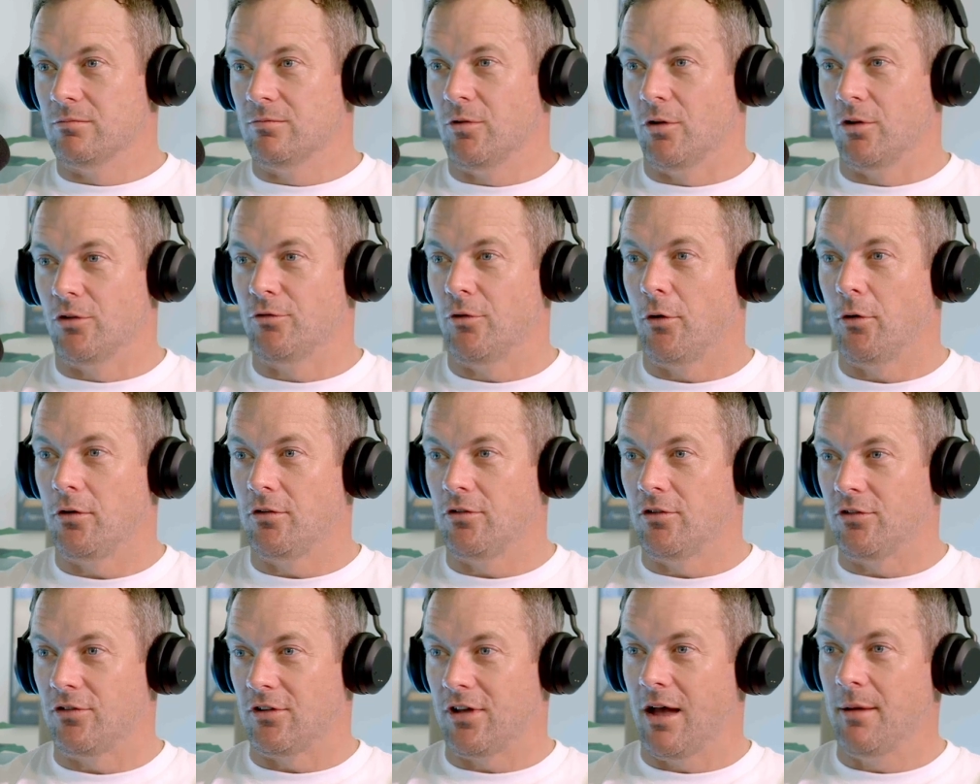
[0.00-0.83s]
First
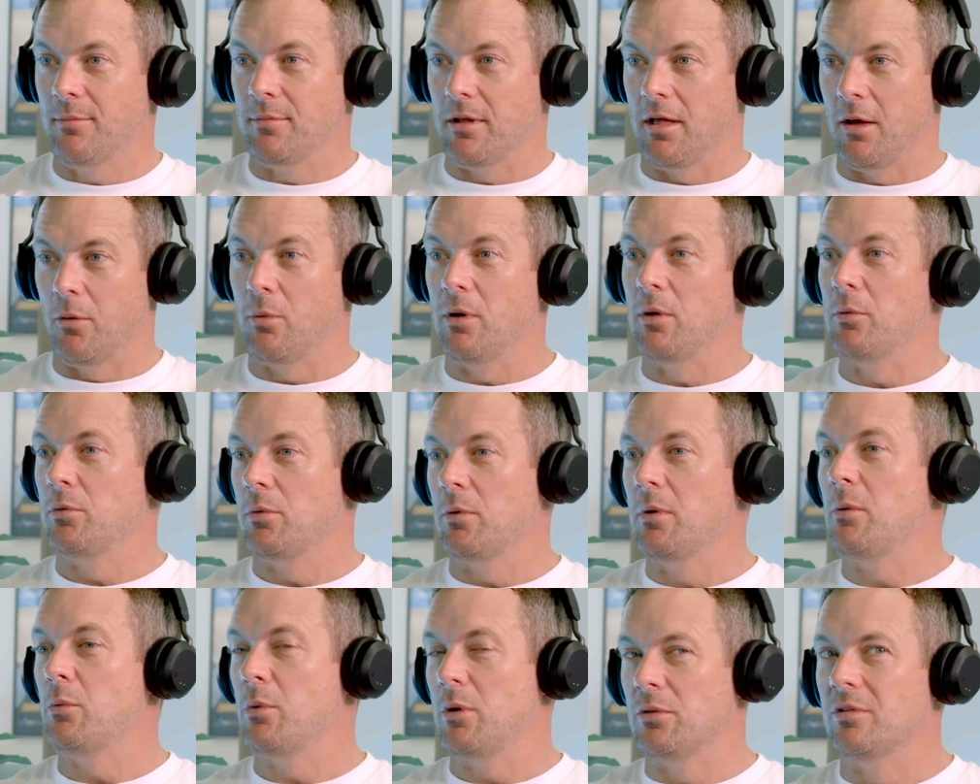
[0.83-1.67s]
Focus as a company. Like
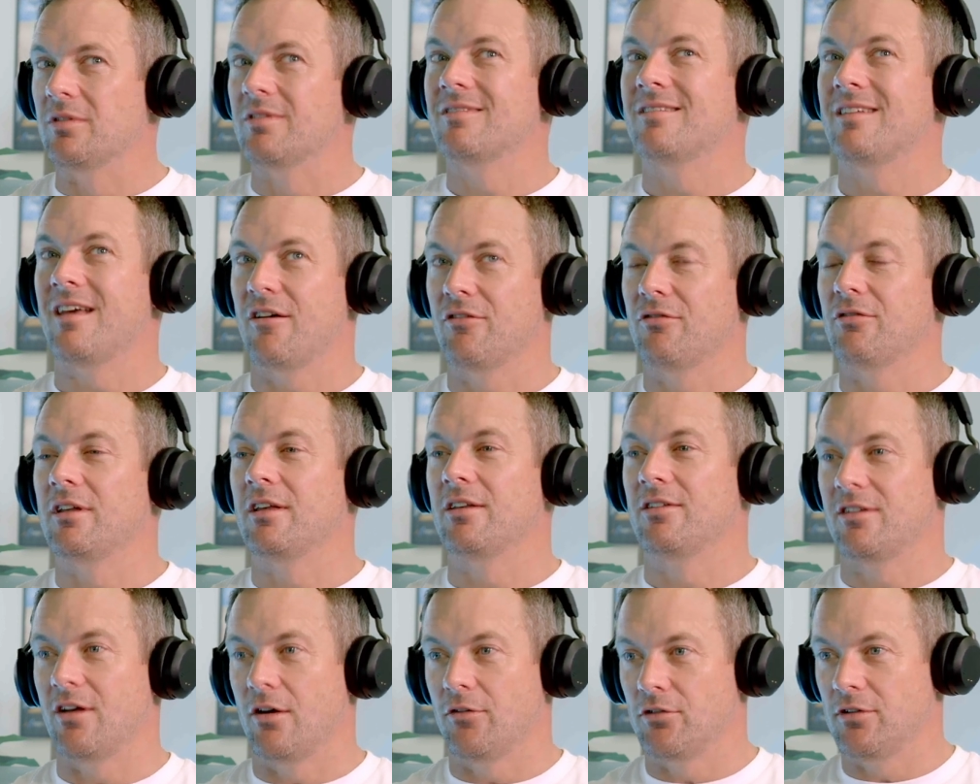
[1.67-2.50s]
we would
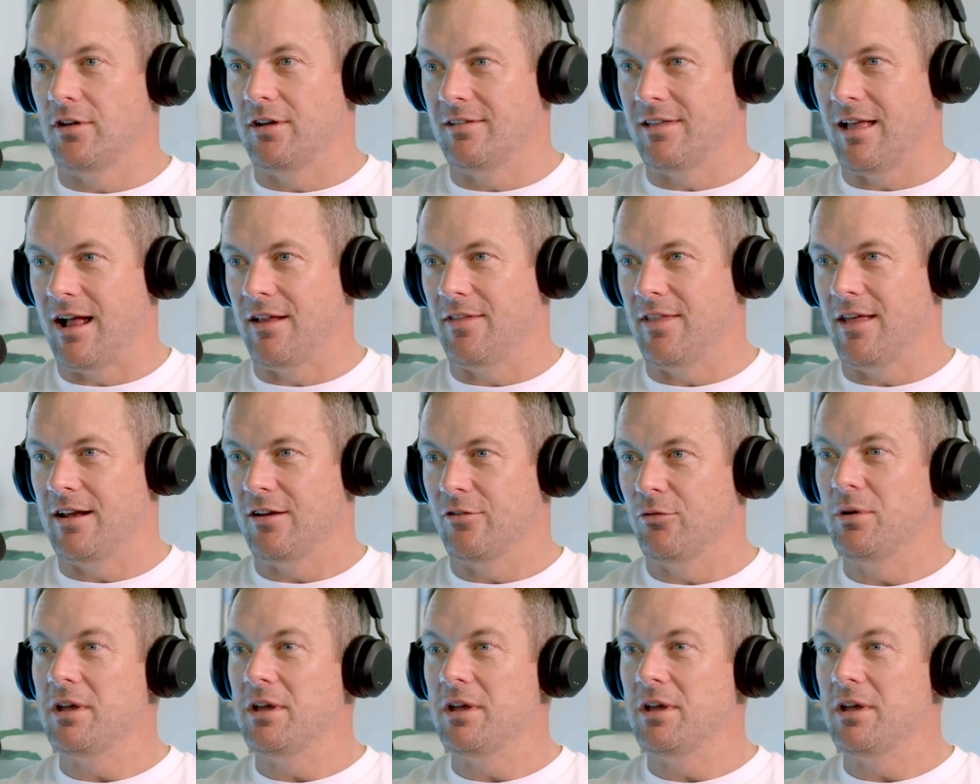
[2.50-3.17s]
definitely self-select out of that.